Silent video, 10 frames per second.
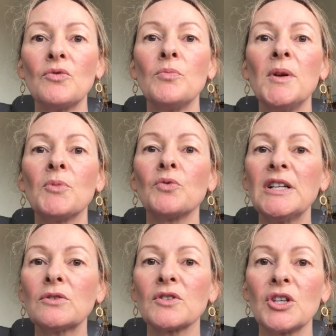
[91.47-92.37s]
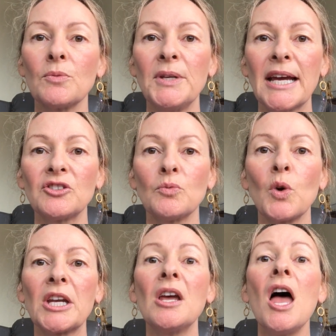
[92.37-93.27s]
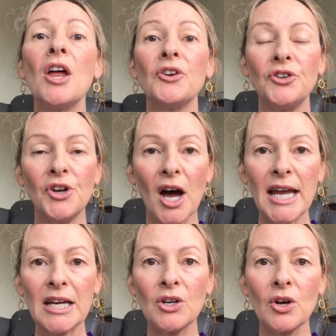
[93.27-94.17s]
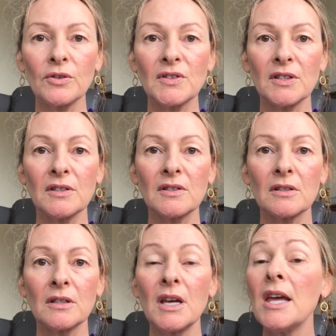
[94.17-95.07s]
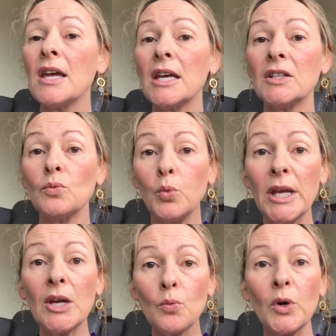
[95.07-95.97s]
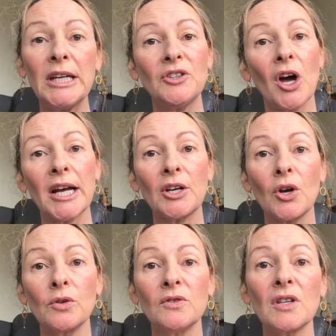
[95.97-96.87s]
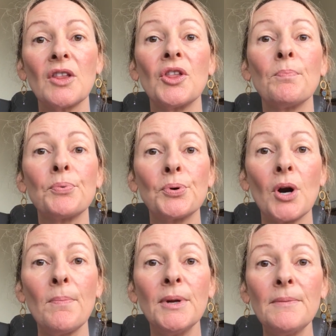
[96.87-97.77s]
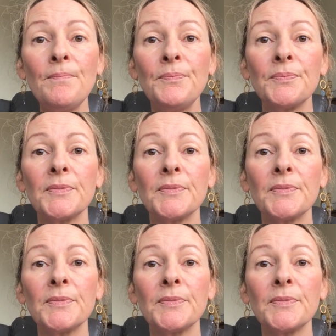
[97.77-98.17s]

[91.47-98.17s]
And remember, resource therapy action 1, diagnosis is where we diagnose the problem.